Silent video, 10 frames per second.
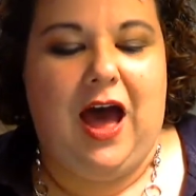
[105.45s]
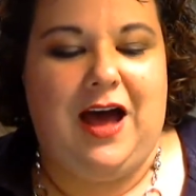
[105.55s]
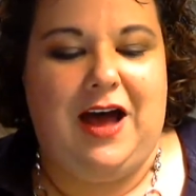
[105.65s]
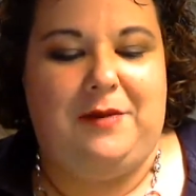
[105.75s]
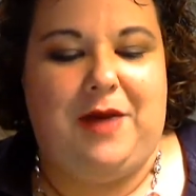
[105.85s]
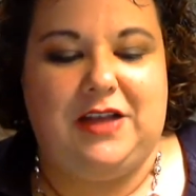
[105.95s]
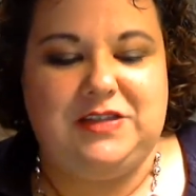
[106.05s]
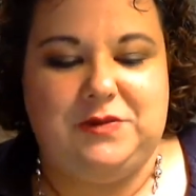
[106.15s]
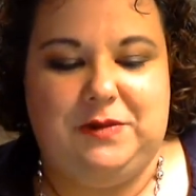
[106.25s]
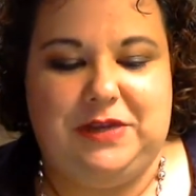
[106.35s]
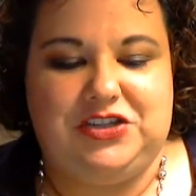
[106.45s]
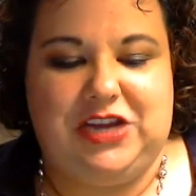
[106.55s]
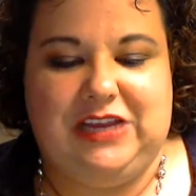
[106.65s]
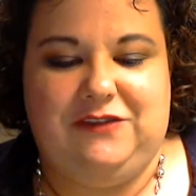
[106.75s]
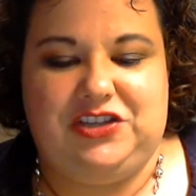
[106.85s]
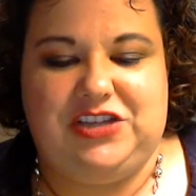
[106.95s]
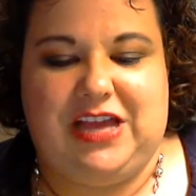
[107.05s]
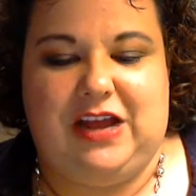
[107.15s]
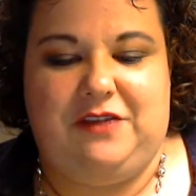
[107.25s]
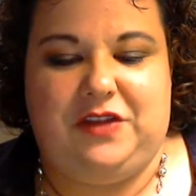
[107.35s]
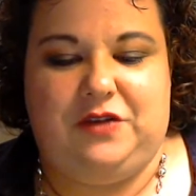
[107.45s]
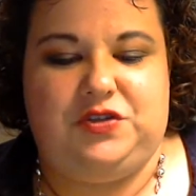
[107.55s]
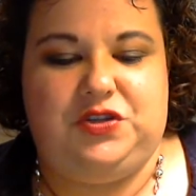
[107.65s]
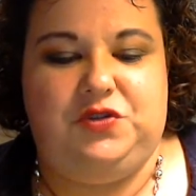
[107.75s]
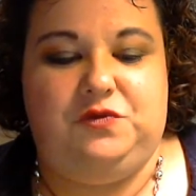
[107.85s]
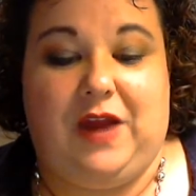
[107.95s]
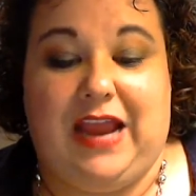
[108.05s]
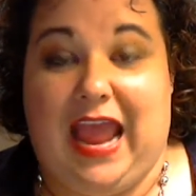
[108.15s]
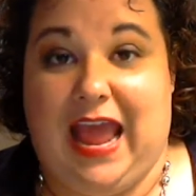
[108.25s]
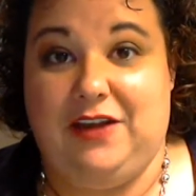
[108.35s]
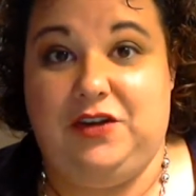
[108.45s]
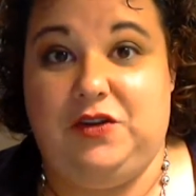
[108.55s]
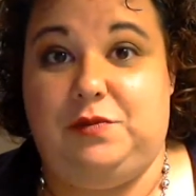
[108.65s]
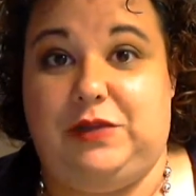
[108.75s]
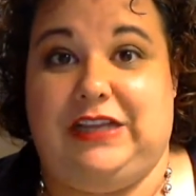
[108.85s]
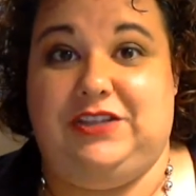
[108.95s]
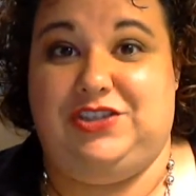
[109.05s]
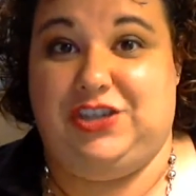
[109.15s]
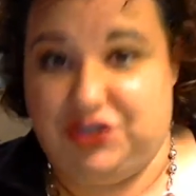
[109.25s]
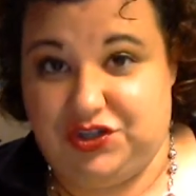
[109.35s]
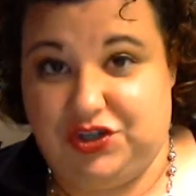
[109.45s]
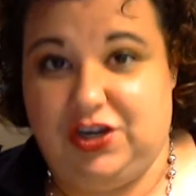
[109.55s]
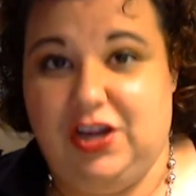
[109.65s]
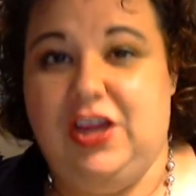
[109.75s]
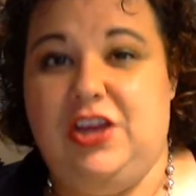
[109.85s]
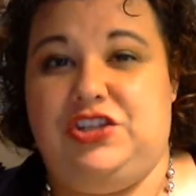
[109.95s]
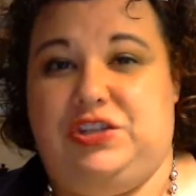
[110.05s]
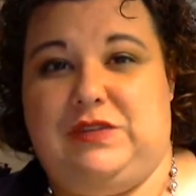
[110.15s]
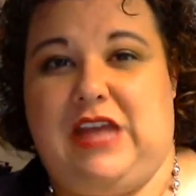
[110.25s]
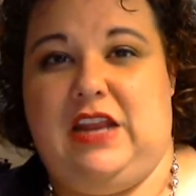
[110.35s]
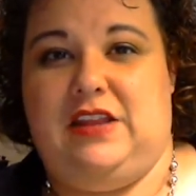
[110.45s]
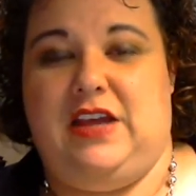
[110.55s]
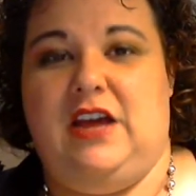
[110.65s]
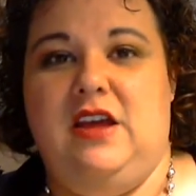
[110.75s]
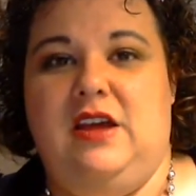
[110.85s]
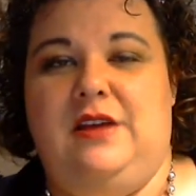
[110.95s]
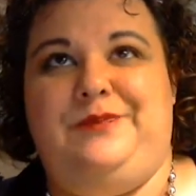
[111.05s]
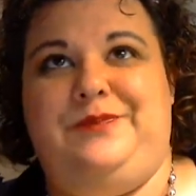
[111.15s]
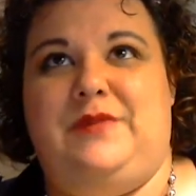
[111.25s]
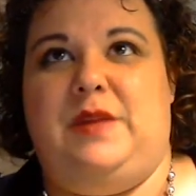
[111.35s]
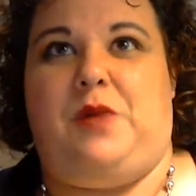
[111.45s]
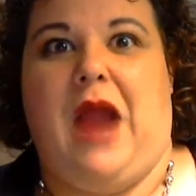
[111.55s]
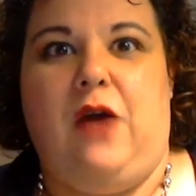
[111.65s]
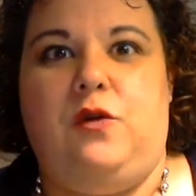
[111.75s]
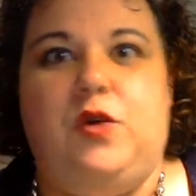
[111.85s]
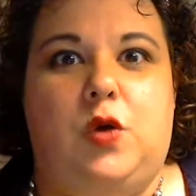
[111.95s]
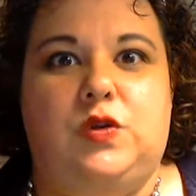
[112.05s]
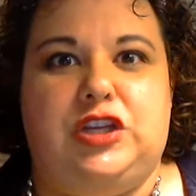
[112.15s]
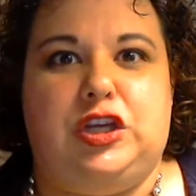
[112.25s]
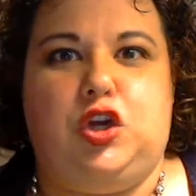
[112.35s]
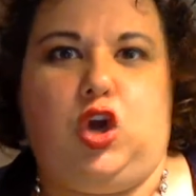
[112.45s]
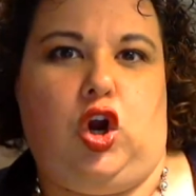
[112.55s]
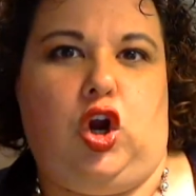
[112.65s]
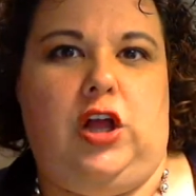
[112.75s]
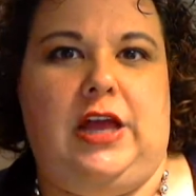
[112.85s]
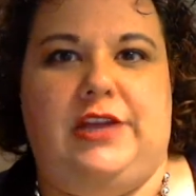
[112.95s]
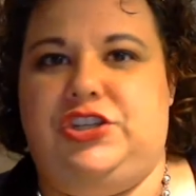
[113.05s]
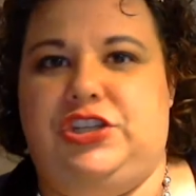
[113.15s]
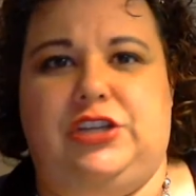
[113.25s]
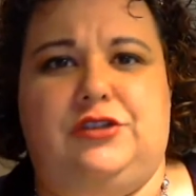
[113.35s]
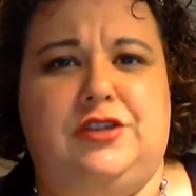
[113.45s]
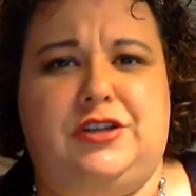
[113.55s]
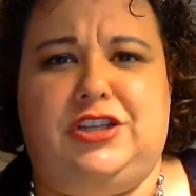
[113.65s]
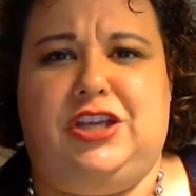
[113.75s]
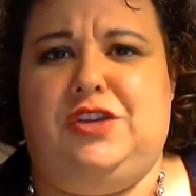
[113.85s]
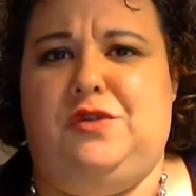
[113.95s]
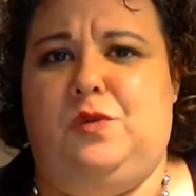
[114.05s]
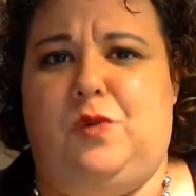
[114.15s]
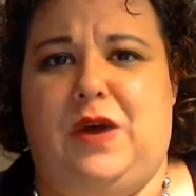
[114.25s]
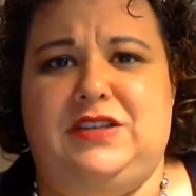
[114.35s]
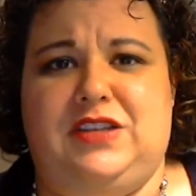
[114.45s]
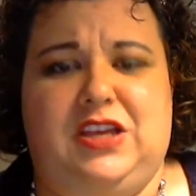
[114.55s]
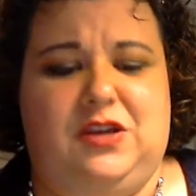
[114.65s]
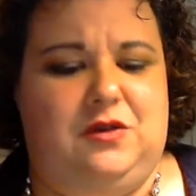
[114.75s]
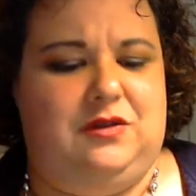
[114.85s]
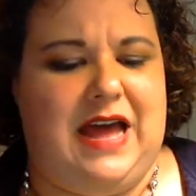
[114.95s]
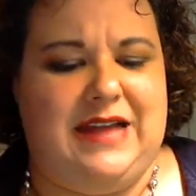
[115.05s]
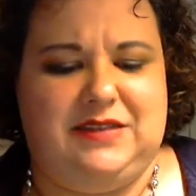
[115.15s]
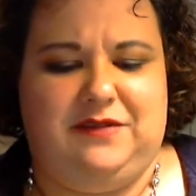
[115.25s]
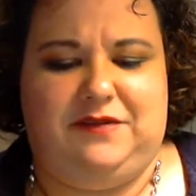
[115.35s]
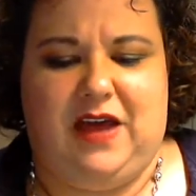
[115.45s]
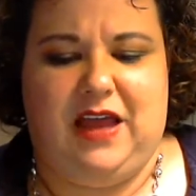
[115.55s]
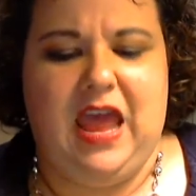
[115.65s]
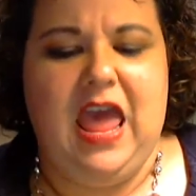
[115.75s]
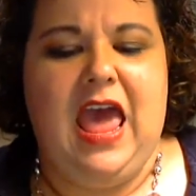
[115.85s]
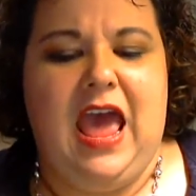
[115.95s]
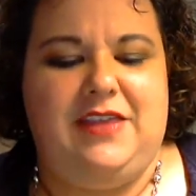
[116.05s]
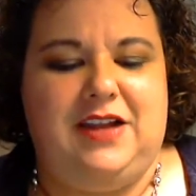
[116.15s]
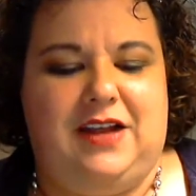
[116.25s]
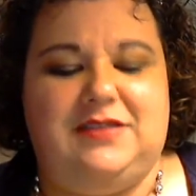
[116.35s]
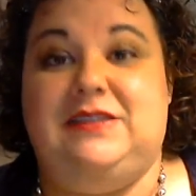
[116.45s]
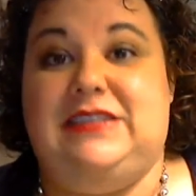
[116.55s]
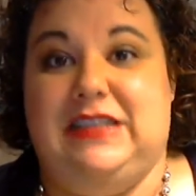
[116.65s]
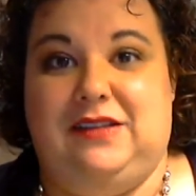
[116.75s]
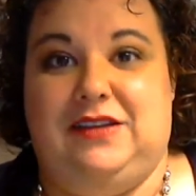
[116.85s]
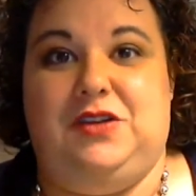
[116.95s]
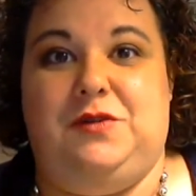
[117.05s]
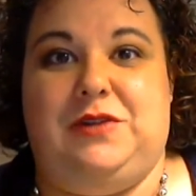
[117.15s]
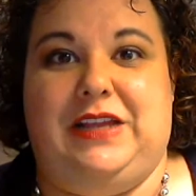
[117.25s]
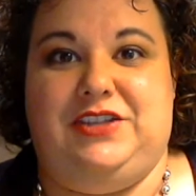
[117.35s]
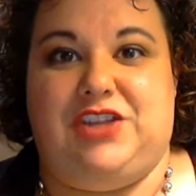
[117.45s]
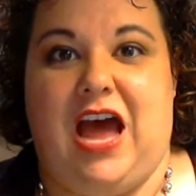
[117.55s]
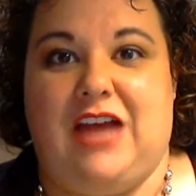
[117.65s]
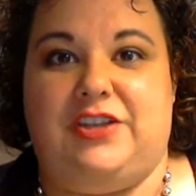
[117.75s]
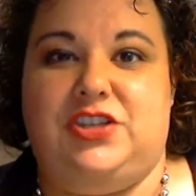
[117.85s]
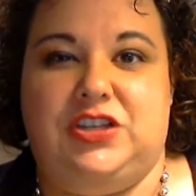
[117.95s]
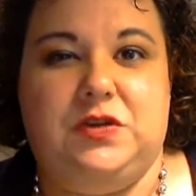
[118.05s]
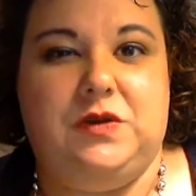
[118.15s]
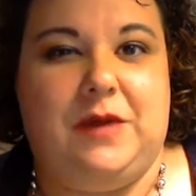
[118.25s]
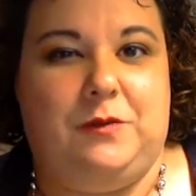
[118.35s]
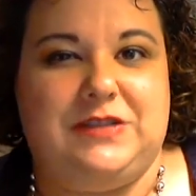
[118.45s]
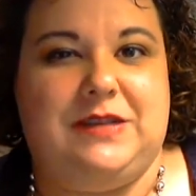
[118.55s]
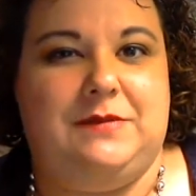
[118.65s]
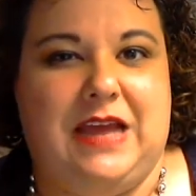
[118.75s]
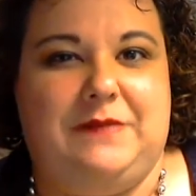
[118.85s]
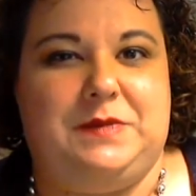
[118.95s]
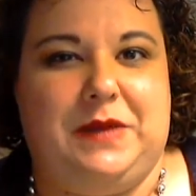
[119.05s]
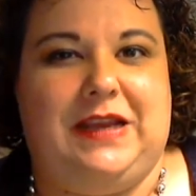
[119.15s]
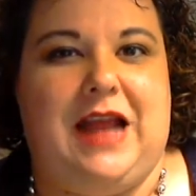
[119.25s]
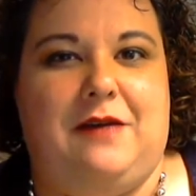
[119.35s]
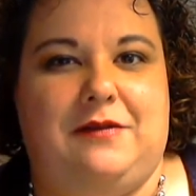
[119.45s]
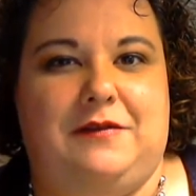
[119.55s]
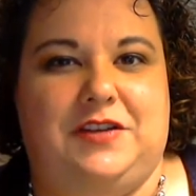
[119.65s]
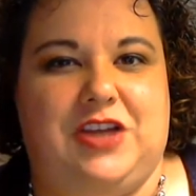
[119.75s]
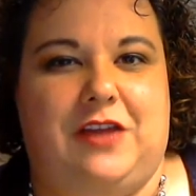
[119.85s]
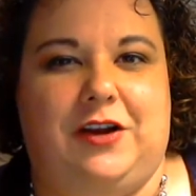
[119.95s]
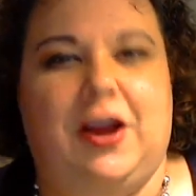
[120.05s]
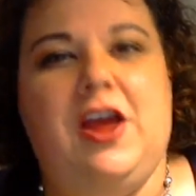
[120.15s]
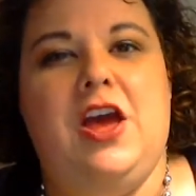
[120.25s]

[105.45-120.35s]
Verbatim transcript: Also want to make sure I give a shout out though to Rayanne, who played Ginger. She was kind of the brown-nosing girl, and she looked cute, was cute, lots of fun. And then also Dylan, who played Josh. The two of them were sometimes playing off of each other.